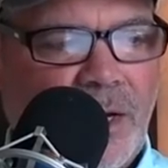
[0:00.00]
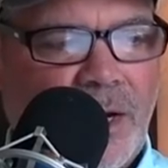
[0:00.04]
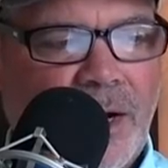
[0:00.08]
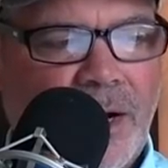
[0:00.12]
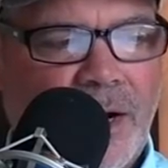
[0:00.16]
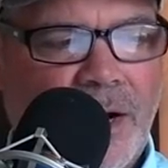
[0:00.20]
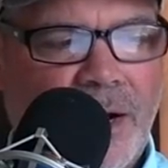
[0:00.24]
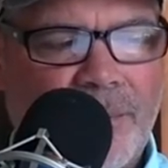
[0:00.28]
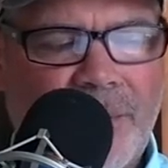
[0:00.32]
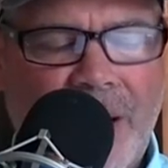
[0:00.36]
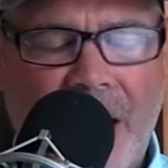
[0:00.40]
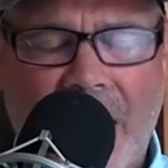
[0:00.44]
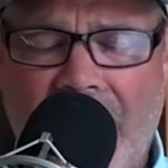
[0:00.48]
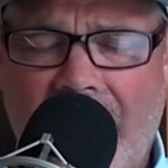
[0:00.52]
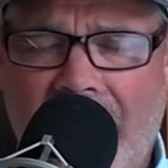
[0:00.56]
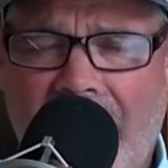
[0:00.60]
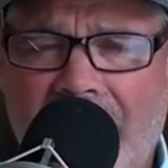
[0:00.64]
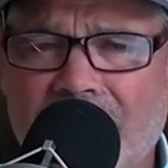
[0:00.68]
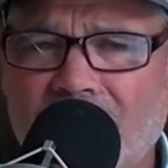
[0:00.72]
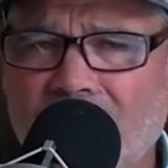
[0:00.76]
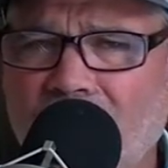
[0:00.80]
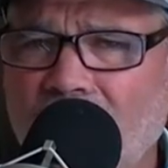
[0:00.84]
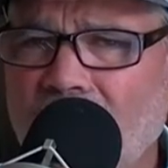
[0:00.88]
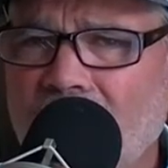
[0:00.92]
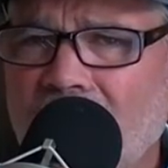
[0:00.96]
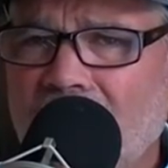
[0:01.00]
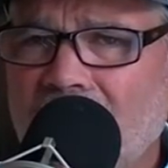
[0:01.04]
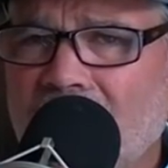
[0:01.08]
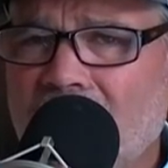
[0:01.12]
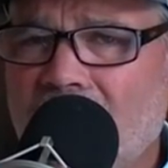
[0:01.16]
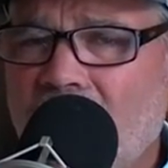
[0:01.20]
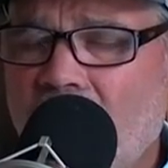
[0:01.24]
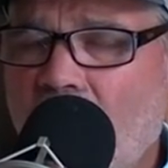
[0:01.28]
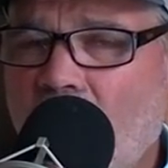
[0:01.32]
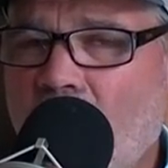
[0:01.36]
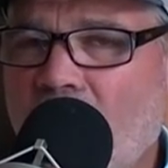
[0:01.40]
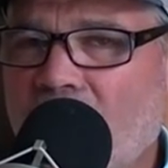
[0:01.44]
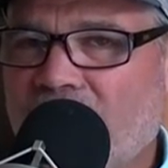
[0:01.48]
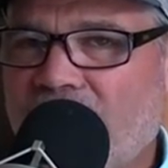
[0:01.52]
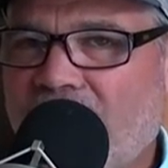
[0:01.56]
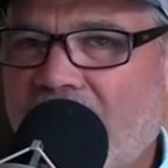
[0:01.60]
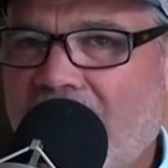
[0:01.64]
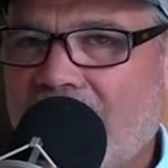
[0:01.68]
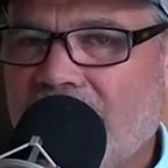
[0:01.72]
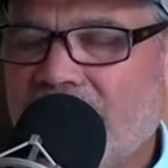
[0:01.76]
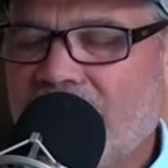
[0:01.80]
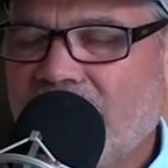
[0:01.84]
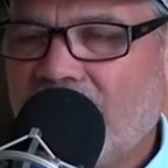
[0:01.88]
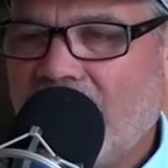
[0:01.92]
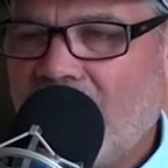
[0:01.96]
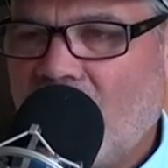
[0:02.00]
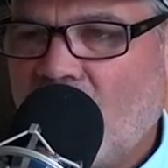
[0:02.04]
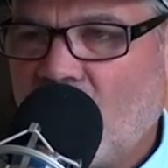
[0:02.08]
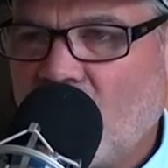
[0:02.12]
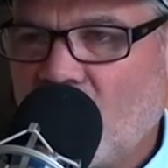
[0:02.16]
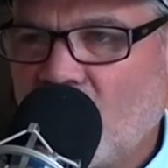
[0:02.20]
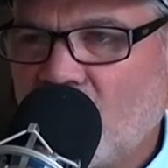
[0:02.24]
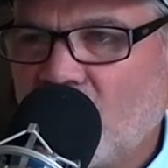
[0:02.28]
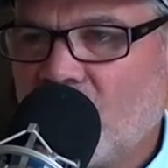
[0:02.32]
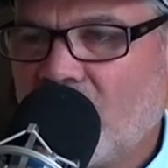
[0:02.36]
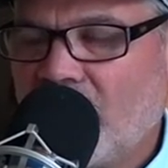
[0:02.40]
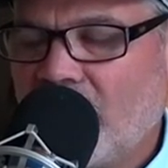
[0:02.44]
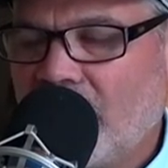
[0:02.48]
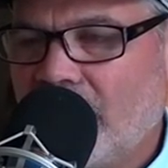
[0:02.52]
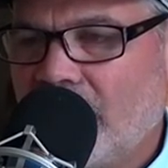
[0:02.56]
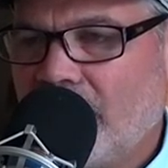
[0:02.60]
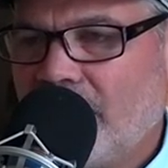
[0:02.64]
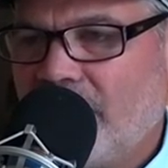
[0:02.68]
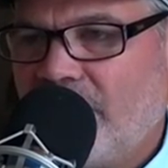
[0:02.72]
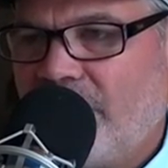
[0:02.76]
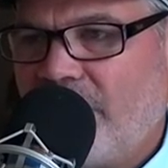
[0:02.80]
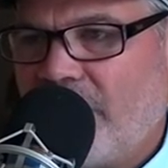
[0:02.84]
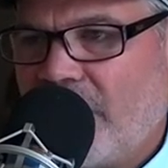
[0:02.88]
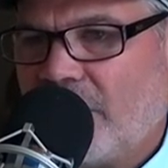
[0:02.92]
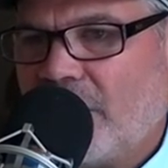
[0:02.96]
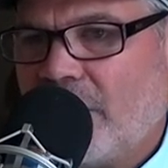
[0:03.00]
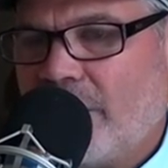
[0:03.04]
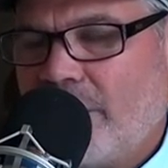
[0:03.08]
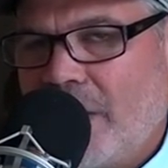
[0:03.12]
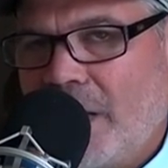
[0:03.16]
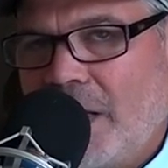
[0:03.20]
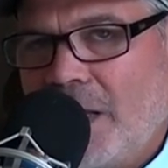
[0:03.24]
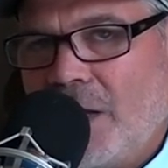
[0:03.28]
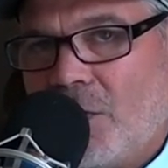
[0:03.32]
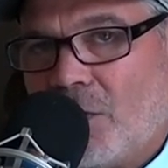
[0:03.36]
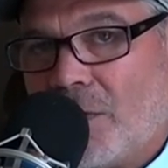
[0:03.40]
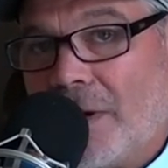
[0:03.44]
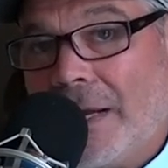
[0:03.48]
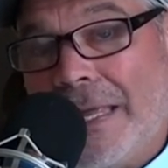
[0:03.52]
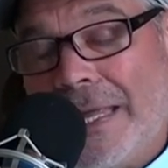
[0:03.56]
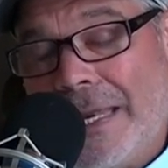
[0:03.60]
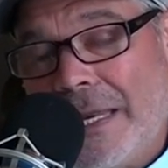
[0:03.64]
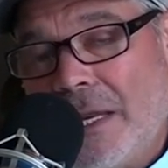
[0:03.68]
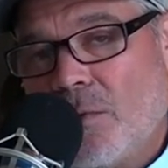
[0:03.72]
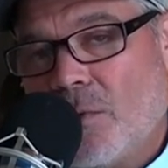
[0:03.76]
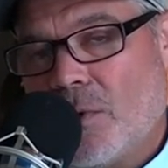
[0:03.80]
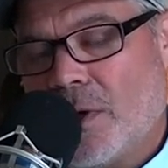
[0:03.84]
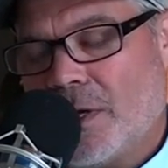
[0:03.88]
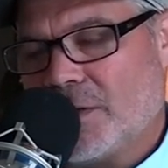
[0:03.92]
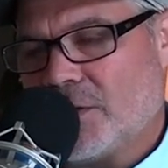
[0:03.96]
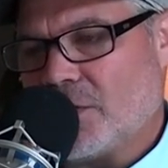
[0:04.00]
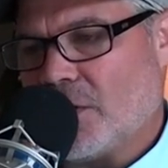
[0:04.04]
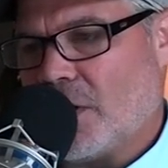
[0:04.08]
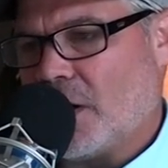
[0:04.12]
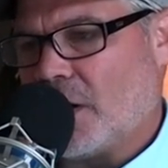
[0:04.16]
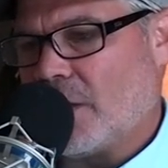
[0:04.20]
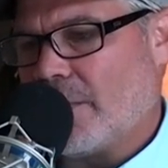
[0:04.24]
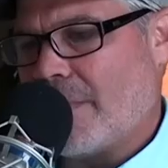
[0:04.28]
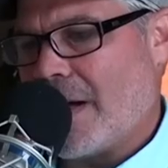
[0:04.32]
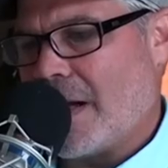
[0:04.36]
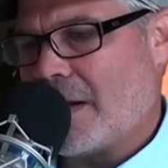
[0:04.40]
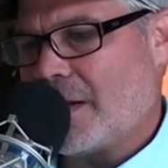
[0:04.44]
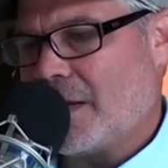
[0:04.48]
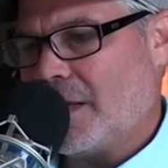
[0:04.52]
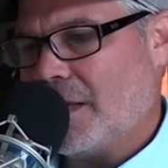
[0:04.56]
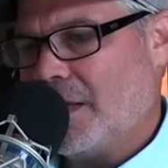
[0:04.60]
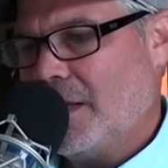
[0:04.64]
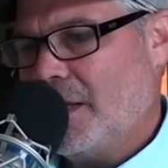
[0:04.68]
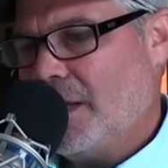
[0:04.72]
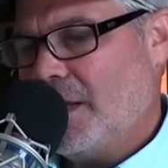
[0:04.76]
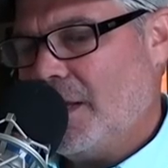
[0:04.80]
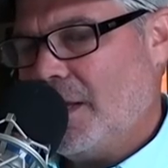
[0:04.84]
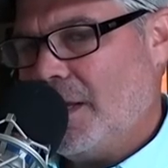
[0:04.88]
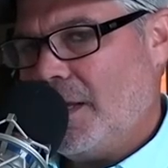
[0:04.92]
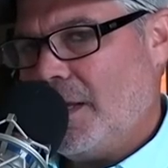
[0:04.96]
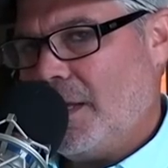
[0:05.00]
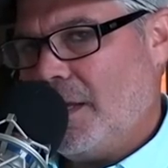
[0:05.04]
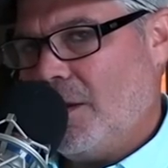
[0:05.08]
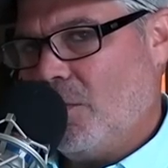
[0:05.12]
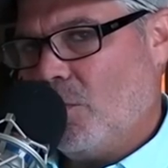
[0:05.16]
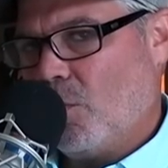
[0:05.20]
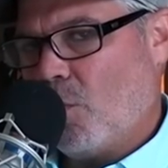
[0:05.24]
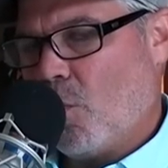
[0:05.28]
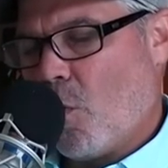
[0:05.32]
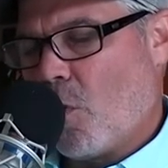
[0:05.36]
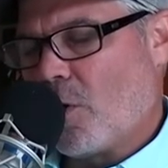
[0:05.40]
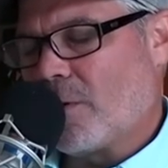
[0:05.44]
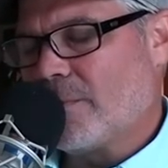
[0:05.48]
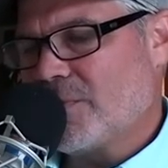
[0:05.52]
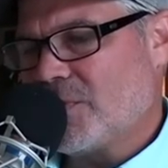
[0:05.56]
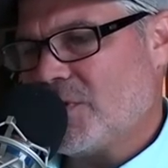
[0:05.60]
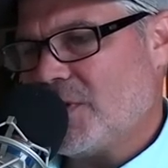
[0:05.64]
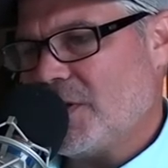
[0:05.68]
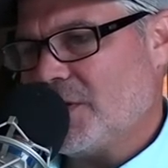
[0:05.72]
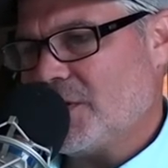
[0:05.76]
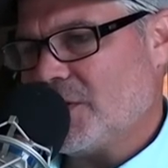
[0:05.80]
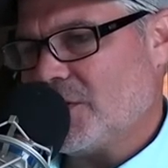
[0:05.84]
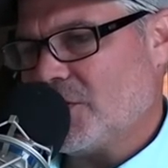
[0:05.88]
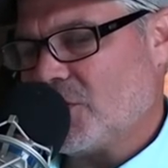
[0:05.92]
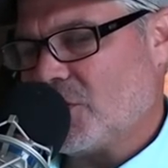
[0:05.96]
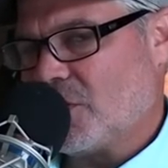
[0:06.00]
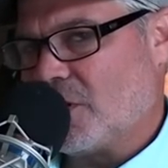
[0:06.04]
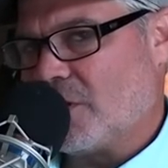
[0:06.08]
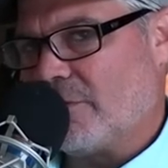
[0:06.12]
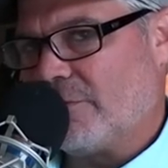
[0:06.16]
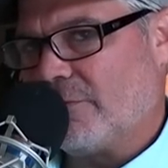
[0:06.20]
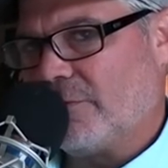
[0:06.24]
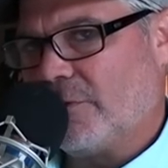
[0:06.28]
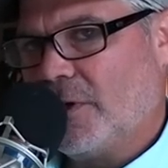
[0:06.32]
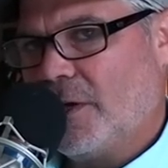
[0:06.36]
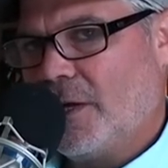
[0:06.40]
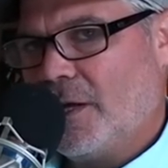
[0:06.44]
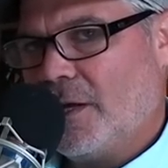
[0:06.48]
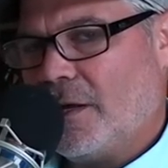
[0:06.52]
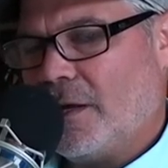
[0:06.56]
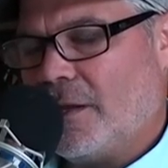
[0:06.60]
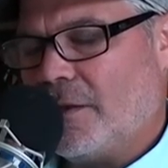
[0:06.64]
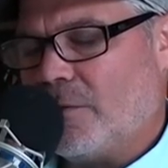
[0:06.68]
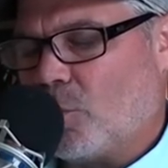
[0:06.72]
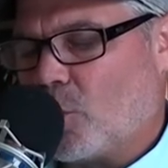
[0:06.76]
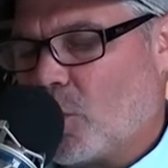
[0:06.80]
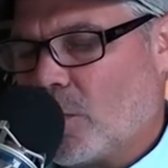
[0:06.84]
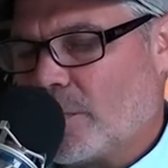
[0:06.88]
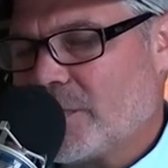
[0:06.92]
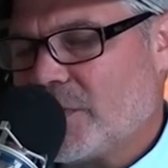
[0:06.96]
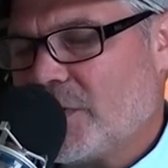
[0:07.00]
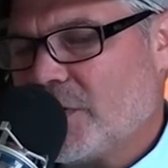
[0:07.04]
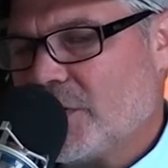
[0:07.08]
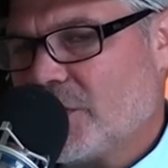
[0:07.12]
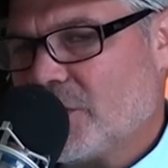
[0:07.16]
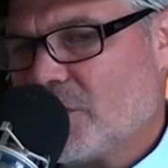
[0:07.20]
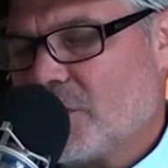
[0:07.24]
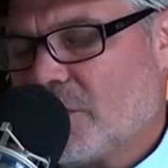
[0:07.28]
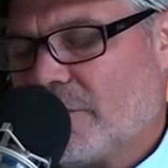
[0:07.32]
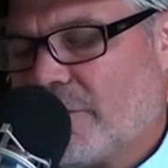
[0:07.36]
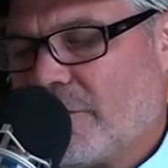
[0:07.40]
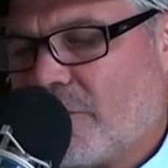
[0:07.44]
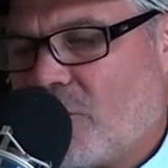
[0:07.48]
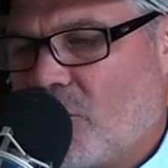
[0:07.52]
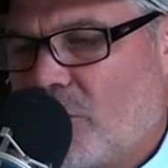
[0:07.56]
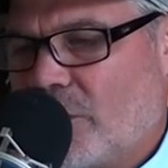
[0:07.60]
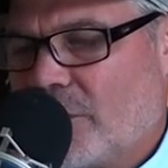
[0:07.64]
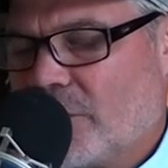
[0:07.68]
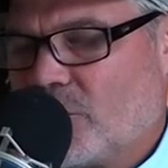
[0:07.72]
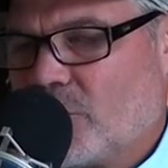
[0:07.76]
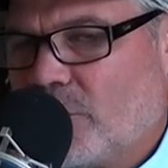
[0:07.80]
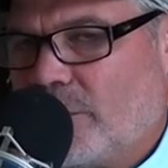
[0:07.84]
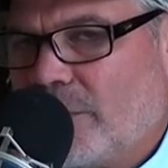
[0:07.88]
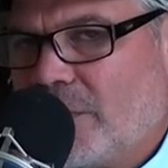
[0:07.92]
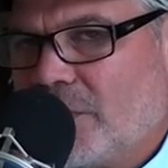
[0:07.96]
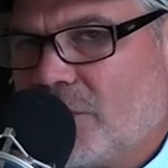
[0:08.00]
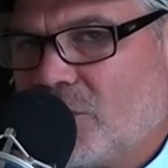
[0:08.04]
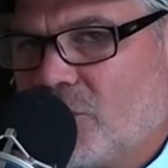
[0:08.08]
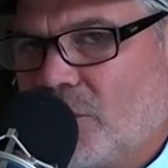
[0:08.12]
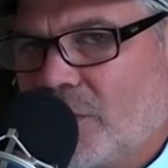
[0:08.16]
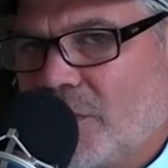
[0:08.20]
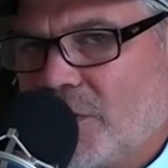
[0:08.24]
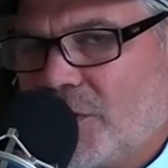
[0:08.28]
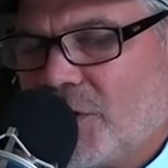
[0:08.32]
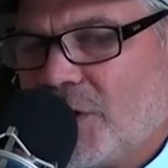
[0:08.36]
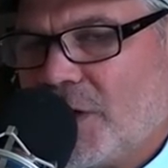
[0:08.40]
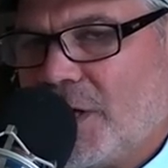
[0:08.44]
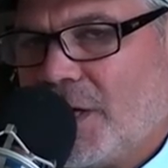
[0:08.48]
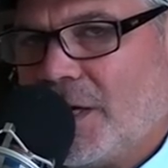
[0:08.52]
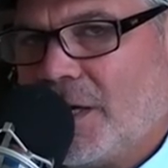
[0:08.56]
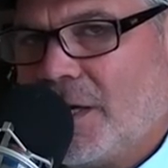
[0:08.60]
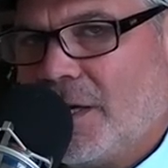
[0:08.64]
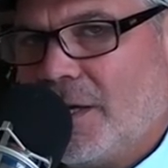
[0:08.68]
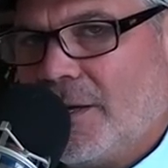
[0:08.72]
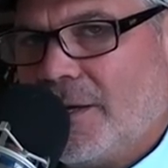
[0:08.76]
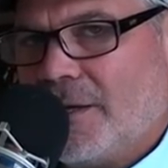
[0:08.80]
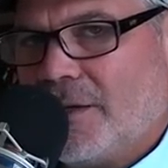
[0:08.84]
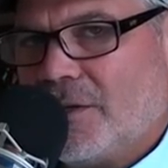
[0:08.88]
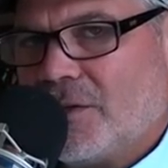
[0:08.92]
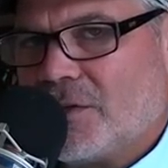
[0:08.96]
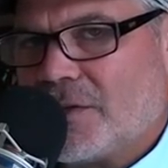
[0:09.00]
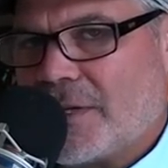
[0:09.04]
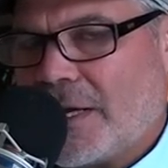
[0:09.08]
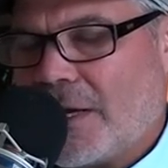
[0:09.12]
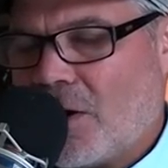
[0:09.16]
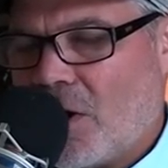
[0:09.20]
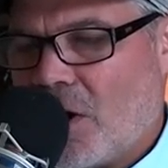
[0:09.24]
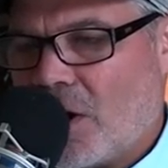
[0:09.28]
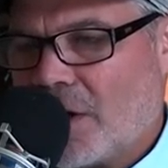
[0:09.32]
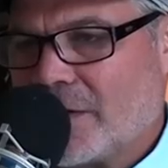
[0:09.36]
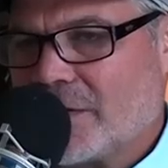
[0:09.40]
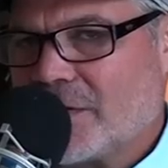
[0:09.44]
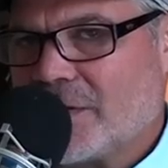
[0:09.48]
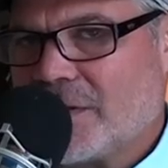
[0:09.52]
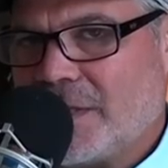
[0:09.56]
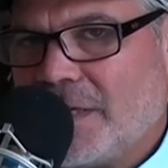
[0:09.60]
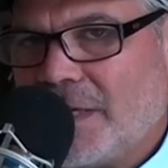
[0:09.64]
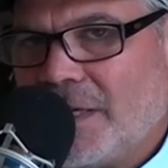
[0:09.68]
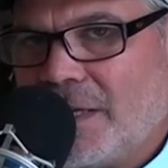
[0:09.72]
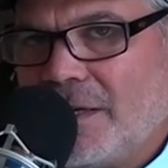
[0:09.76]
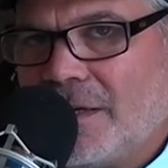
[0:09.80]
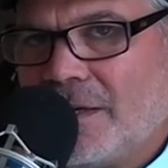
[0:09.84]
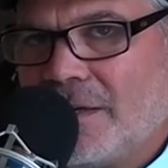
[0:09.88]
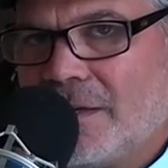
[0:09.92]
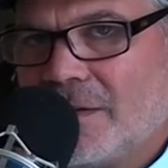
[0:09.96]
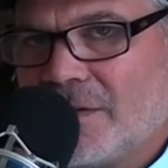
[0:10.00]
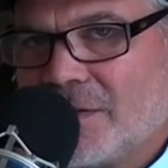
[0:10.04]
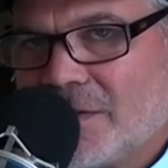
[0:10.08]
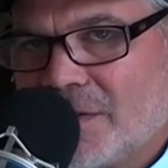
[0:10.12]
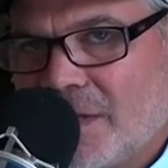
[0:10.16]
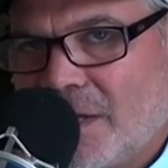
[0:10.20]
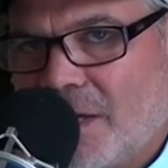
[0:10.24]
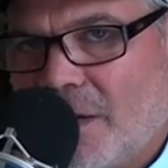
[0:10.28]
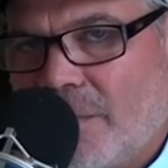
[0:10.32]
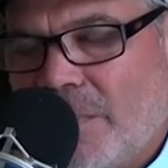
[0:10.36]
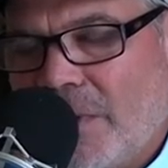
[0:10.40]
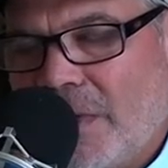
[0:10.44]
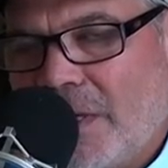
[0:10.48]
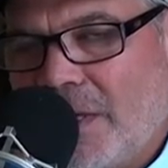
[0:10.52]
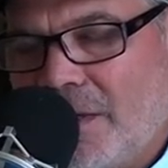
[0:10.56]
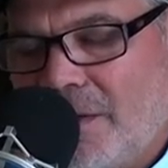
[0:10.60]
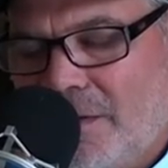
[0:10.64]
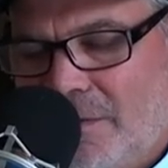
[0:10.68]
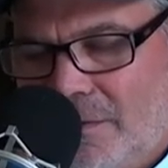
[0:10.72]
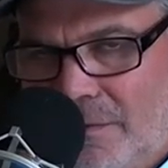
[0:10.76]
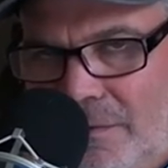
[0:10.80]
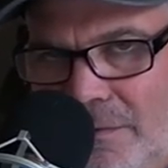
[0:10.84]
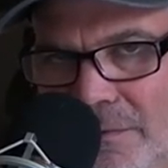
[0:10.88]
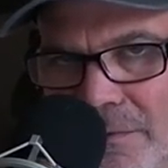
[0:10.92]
I don't know if I've heard very many or anyone talk about it in warm season turf. And warm season turf, of course, would be Zoysia, St. Augustine, Centipede,